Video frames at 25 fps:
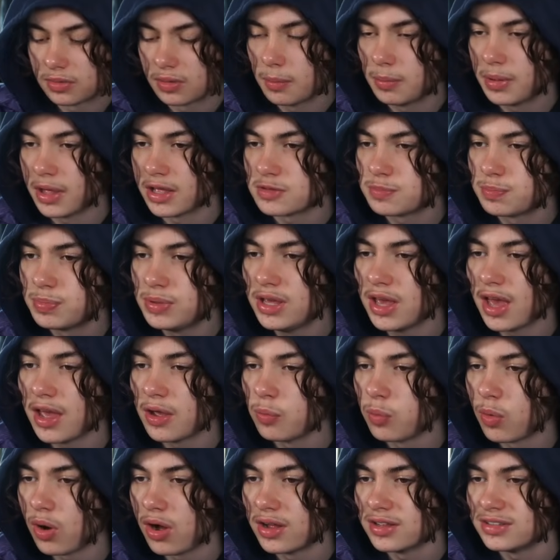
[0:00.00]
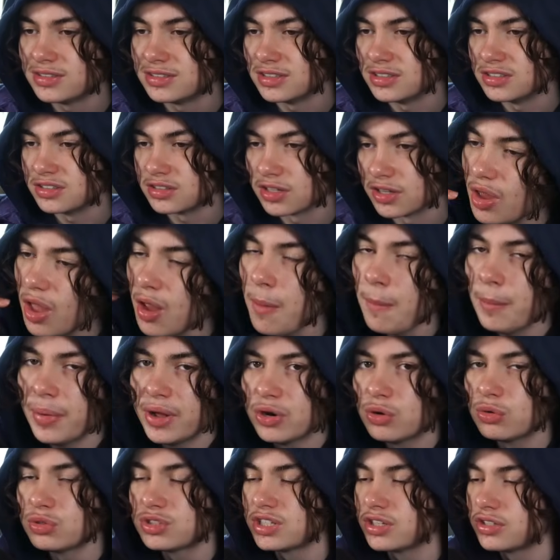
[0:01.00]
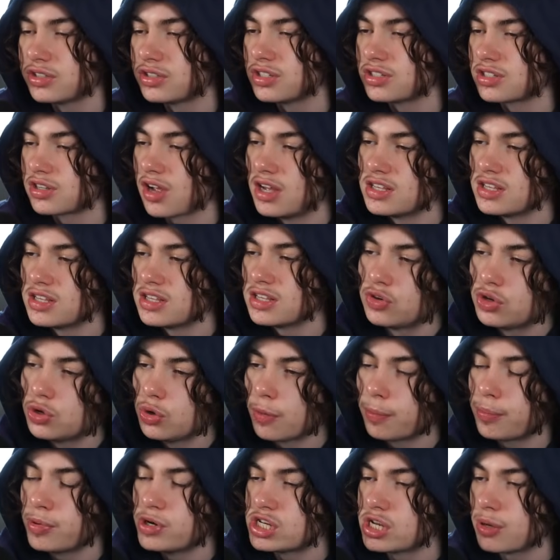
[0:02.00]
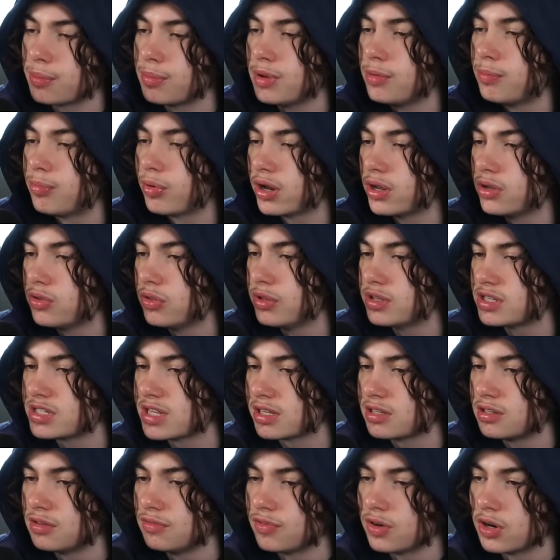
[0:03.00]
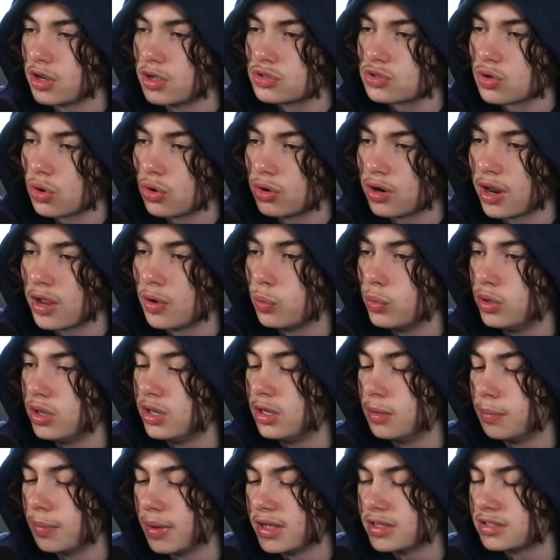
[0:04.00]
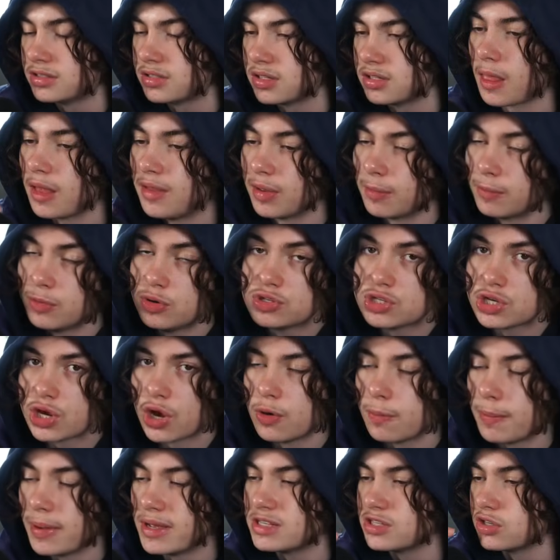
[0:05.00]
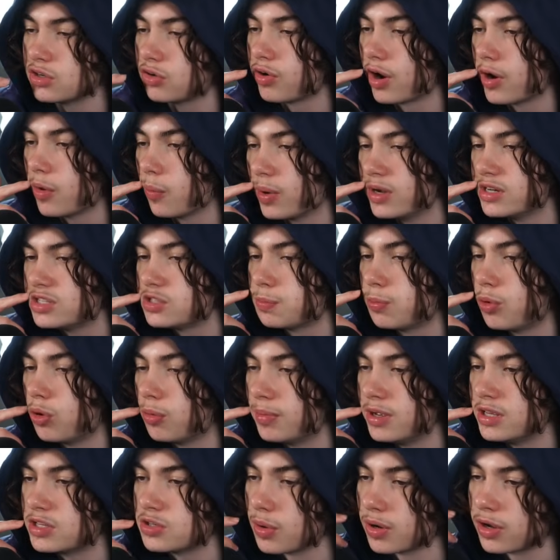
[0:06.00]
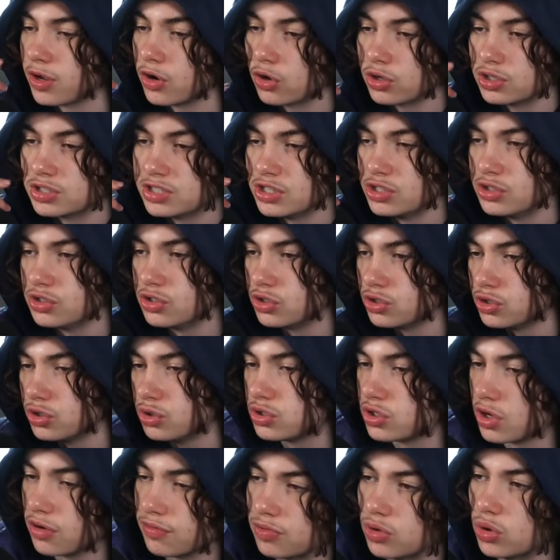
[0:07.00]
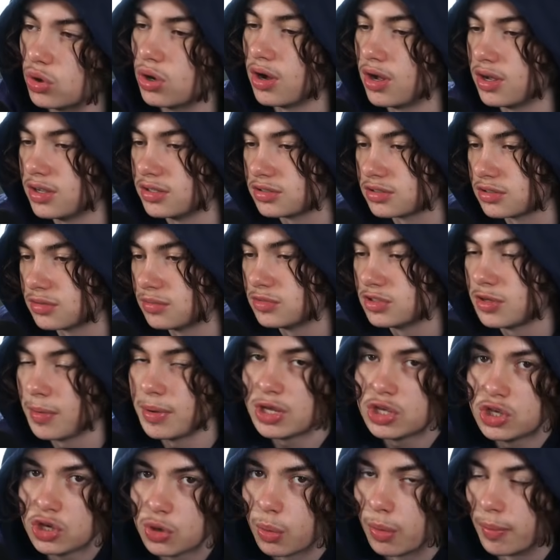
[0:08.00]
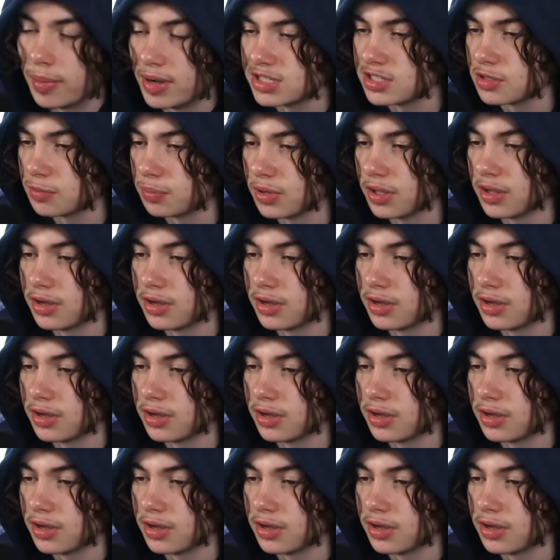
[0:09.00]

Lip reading: Yeah, BAYZZ. But in all seriousness, guys, if you do appreciate me bringing you these setting videos on a weekly basis, then using code BAYZZ is a great way to support me so I can continue to do so for you guys, to make you a better player.